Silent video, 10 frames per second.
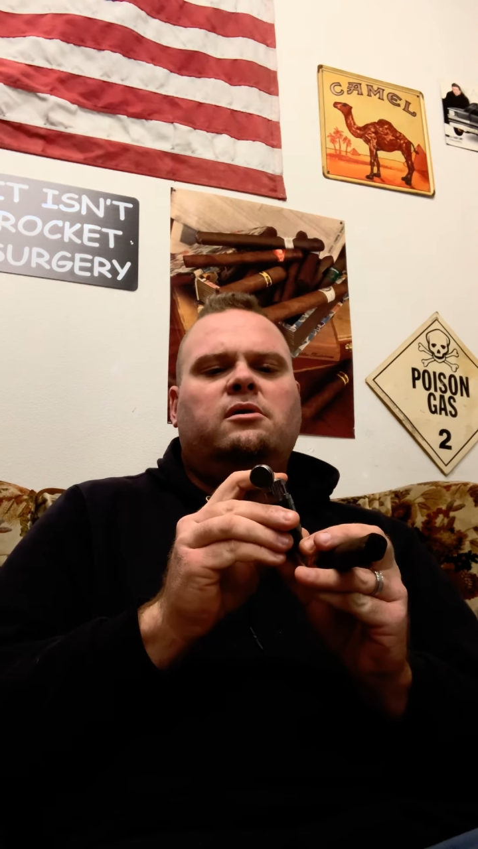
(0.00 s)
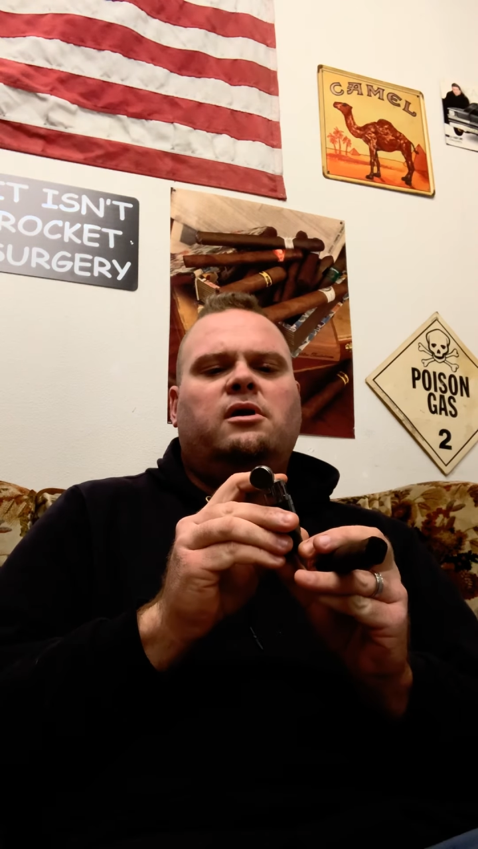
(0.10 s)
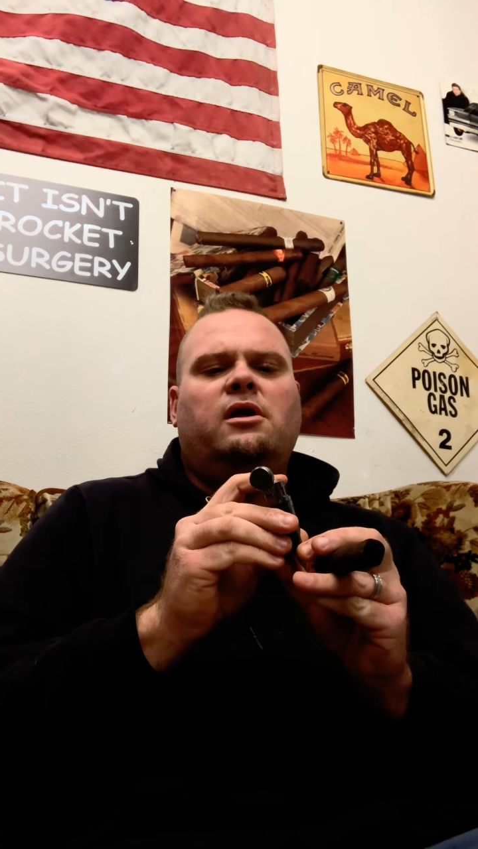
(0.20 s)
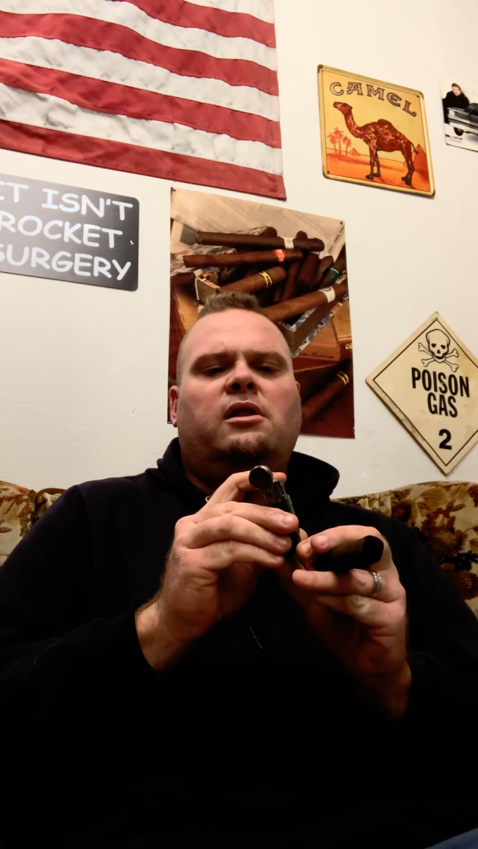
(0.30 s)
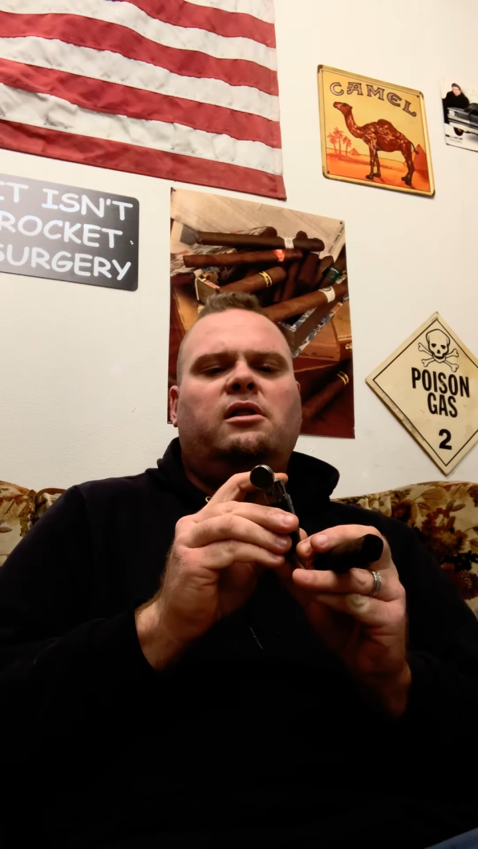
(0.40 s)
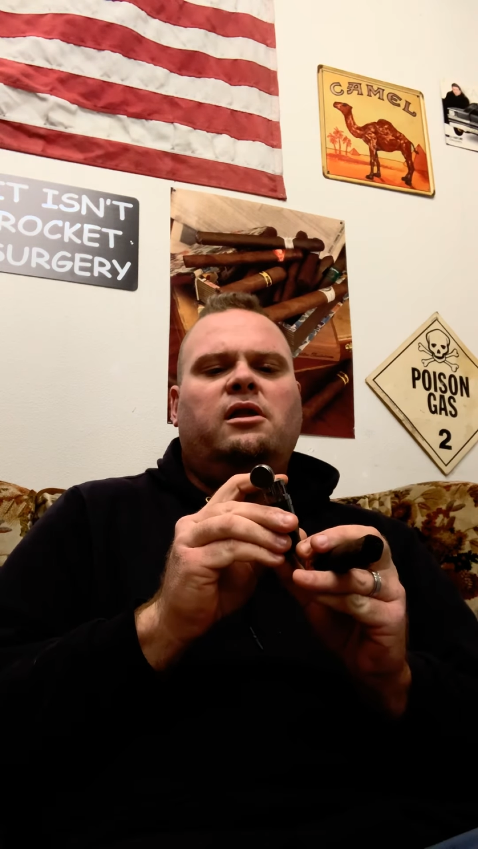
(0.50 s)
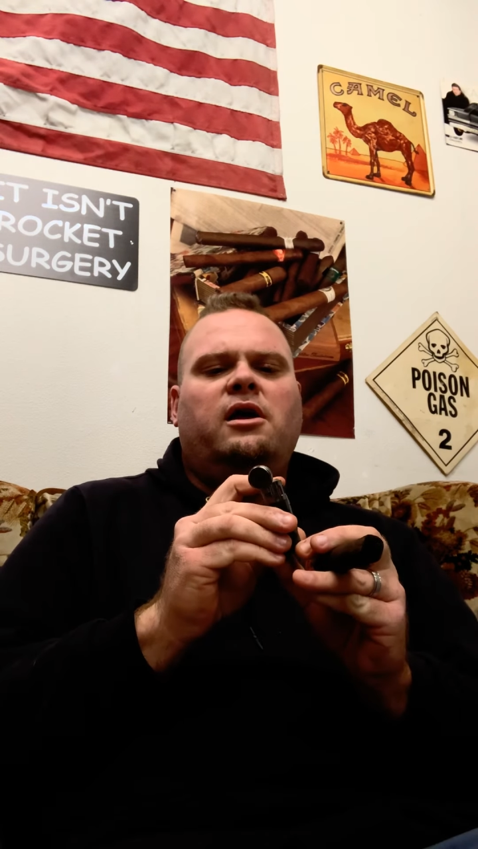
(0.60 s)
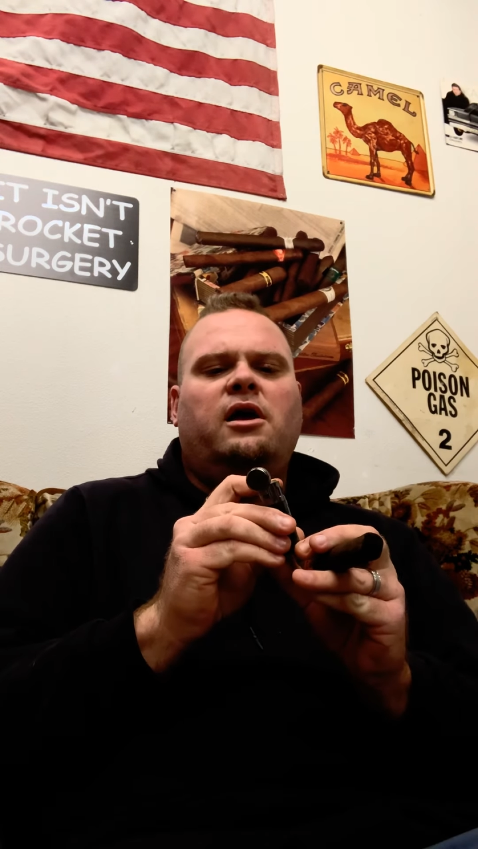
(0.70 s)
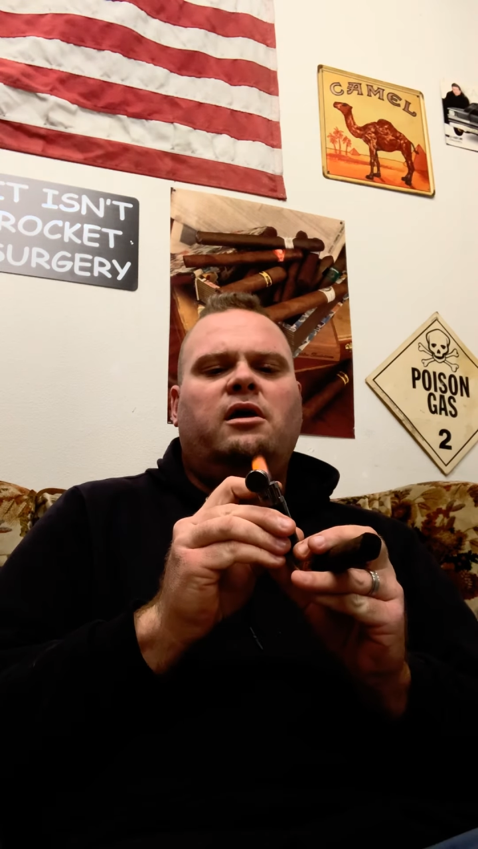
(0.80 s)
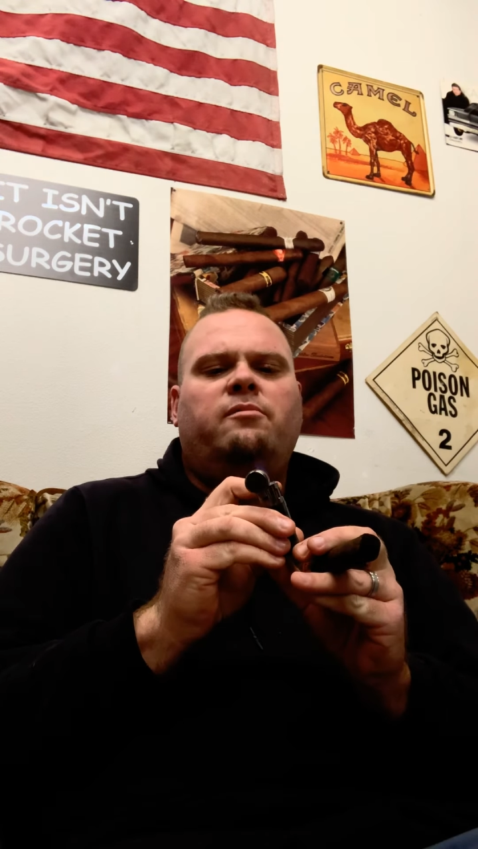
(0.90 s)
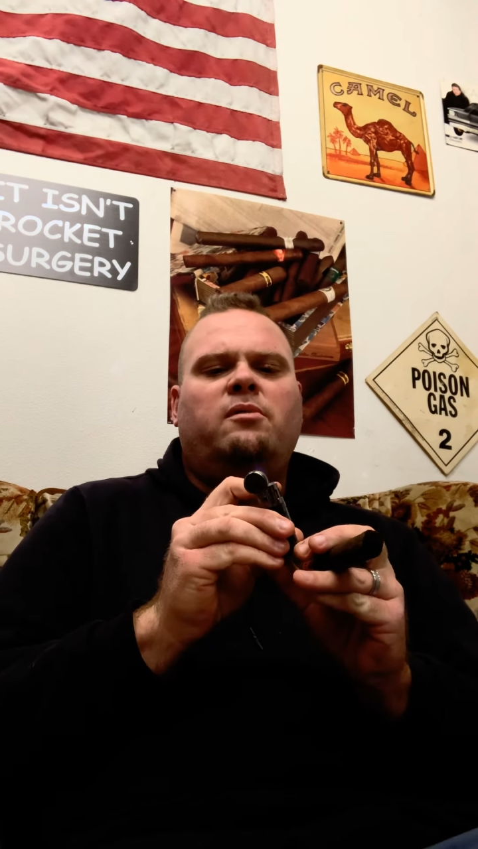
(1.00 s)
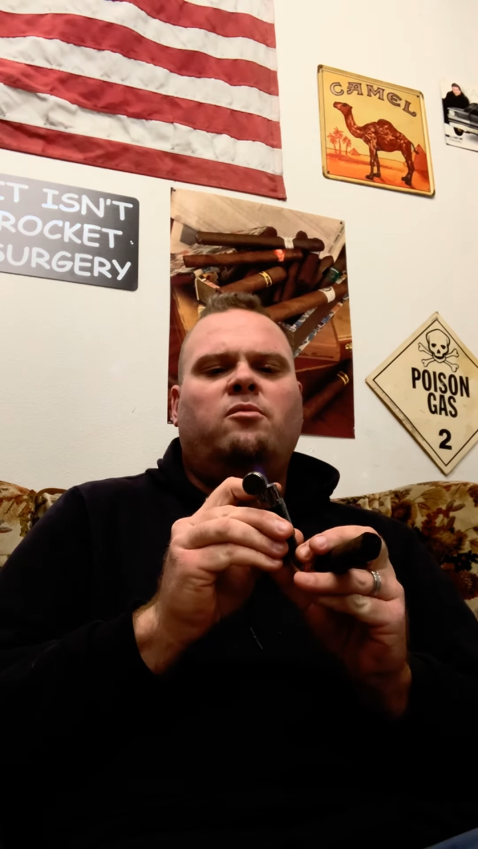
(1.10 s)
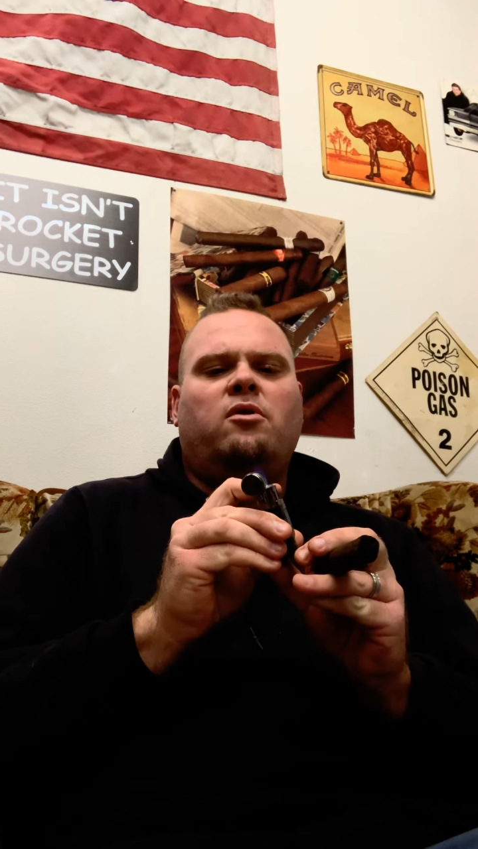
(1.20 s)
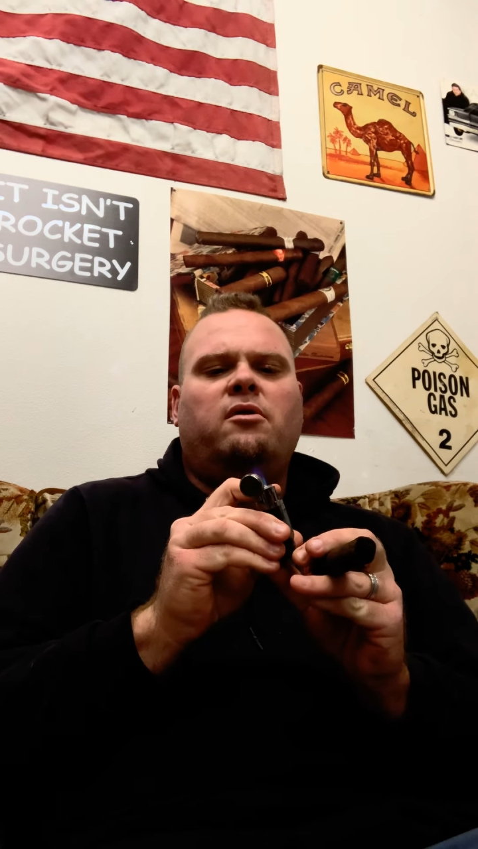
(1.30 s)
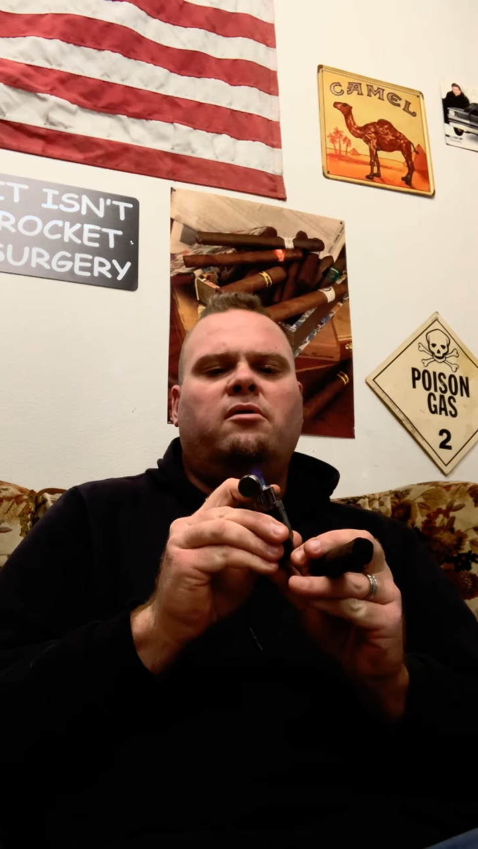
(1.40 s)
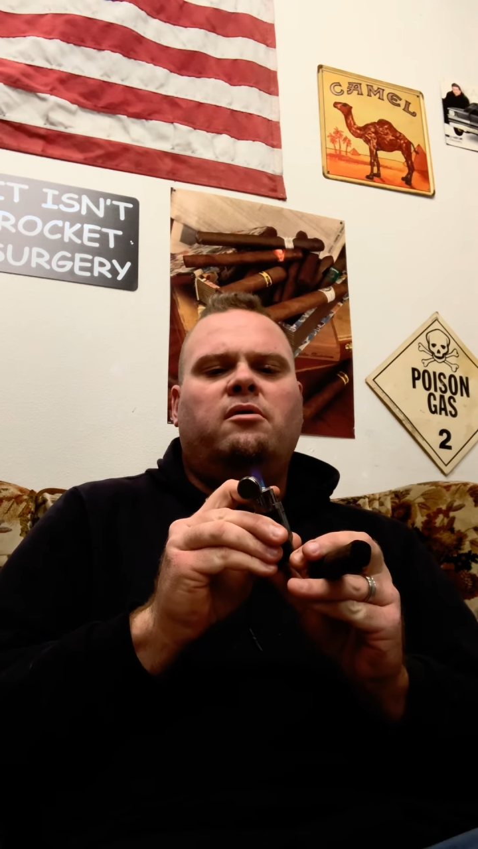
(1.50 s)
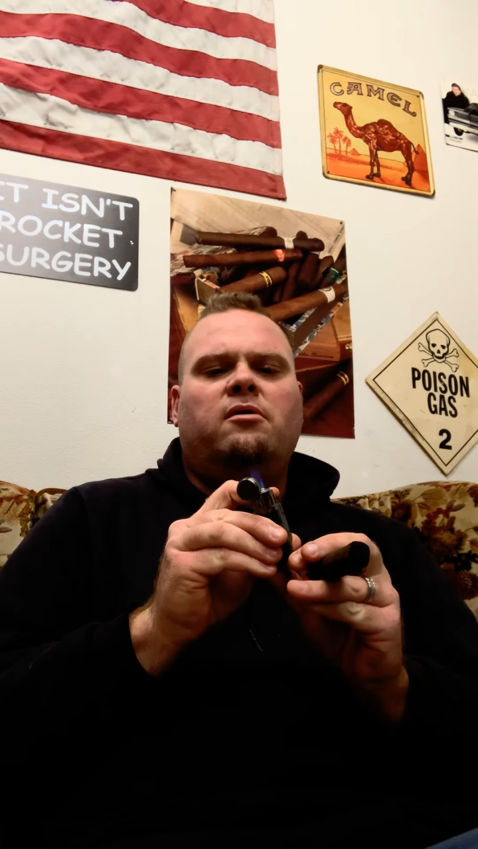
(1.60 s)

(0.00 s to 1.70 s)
get a little bit more